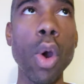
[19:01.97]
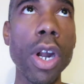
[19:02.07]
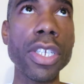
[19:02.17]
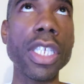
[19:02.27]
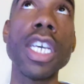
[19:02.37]
Of
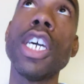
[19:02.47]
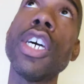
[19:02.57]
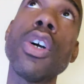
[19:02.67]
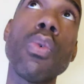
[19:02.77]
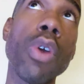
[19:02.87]
course,
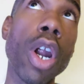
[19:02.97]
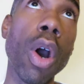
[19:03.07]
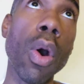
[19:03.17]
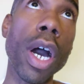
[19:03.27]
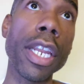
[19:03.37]

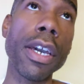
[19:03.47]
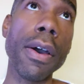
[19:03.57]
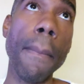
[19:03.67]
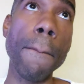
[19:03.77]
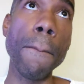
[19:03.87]
we're
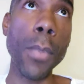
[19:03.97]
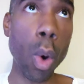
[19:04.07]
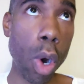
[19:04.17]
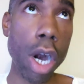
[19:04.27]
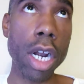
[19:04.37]
on
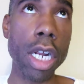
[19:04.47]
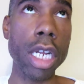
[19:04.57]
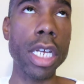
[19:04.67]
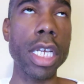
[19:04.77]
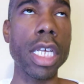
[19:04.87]
more
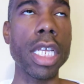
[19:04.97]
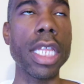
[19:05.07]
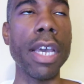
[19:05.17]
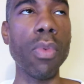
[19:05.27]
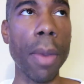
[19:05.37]

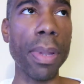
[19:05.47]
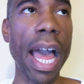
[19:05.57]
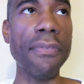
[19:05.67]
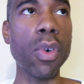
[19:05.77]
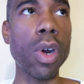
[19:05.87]
than
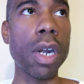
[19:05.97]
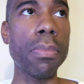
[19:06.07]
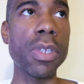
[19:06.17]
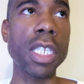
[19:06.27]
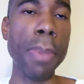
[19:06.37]
one
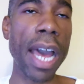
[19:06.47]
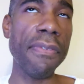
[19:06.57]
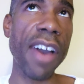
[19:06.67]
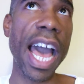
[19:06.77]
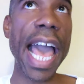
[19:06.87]
platform,
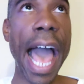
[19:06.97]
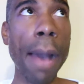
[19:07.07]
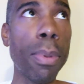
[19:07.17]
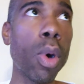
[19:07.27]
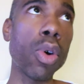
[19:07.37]

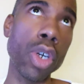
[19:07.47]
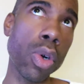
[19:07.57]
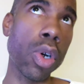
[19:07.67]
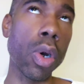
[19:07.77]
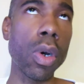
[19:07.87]
Spotify, Apple,
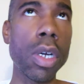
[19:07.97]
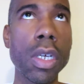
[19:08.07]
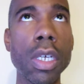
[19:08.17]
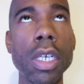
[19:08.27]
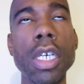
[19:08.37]
Google.
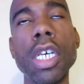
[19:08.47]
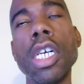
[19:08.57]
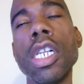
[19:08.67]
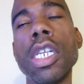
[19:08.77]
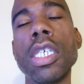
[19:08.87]

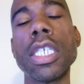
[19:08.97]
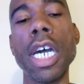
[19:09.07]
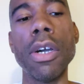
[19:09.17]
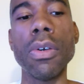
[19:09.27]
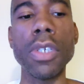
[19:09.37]

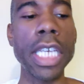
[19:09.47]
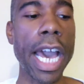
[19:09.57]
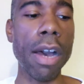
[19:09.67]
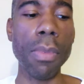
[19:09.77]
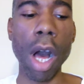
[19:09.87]
So
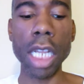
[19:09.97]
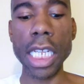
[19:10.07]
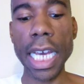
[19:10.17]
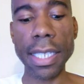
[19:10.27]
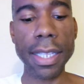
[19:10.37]
yeah,
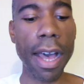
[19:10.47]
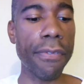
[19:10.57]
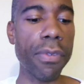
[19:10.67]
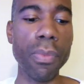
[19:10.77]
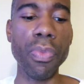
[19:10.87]
all of that
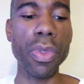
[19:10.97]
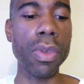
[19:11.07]
stuff.